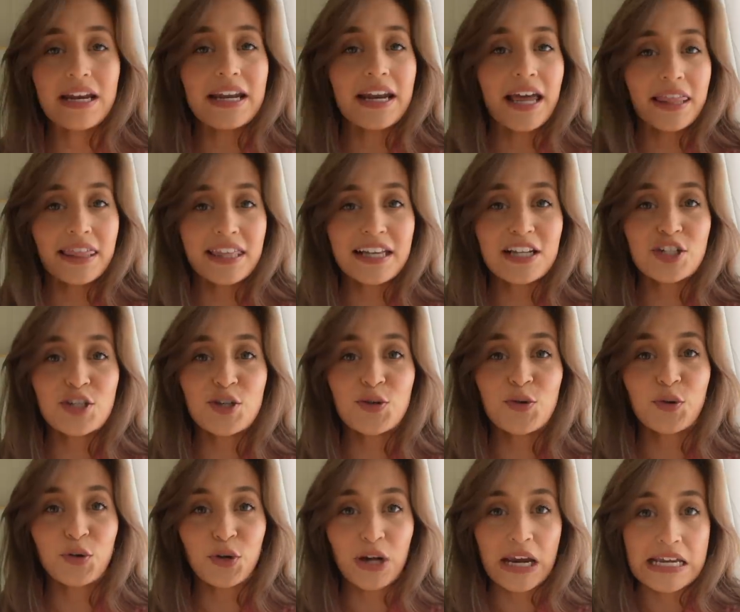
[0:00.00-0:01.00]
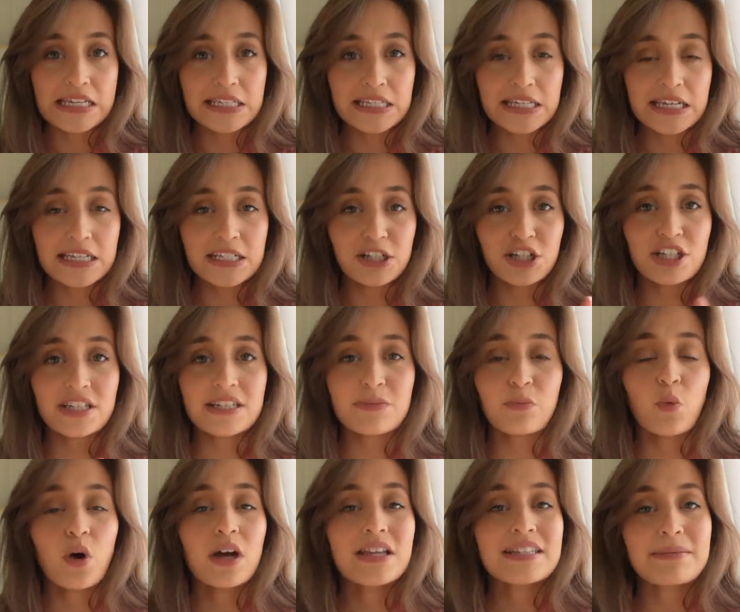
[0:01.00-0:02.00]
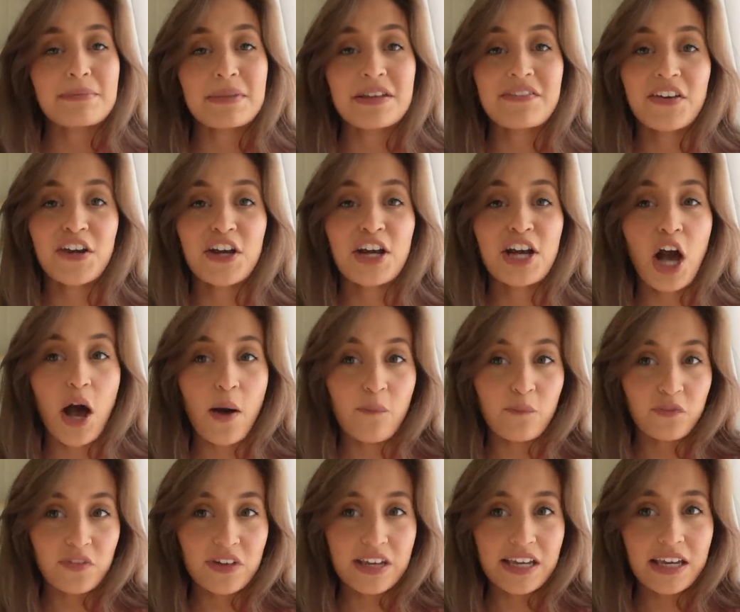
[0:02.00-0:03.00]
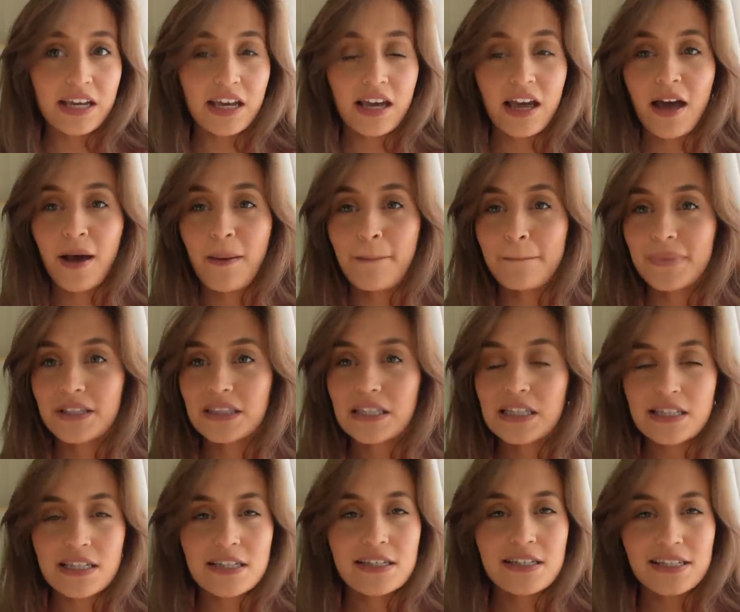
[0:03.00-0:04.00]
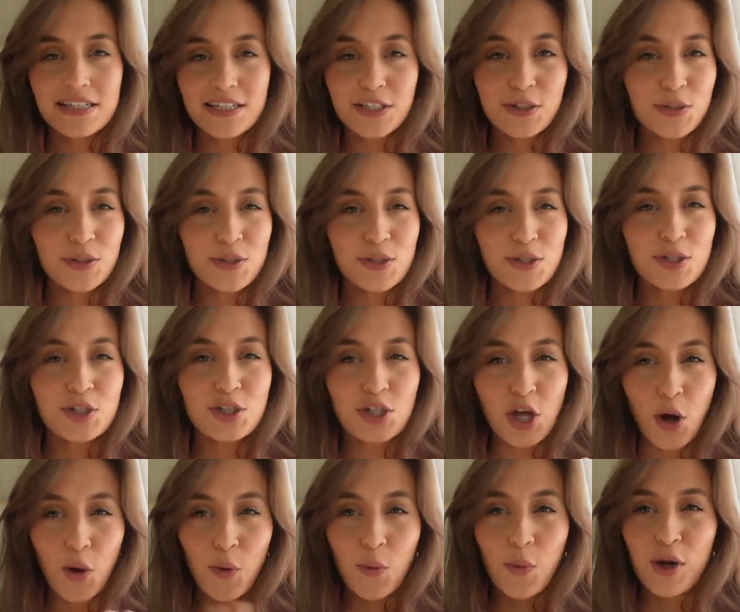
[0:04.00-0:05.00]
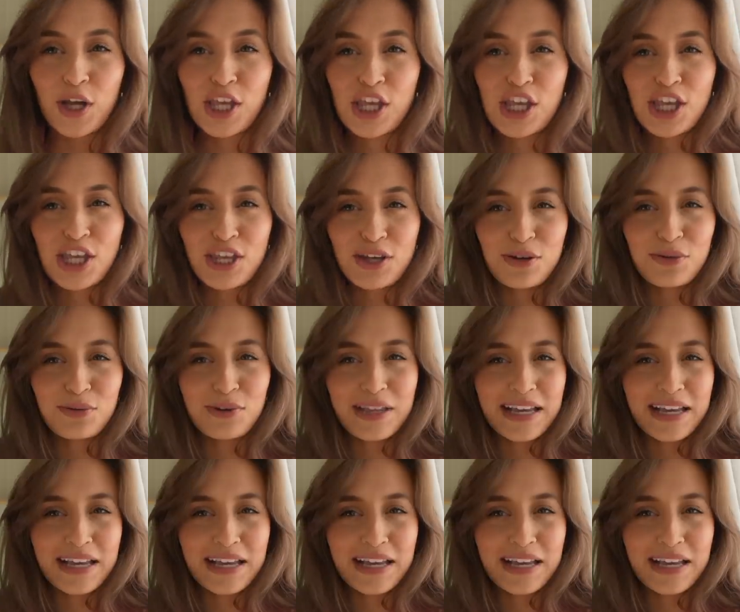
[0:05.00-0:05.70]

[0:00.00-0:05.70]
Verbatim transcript: Nothing too crazy, just want something very comfy, but this is still so cute.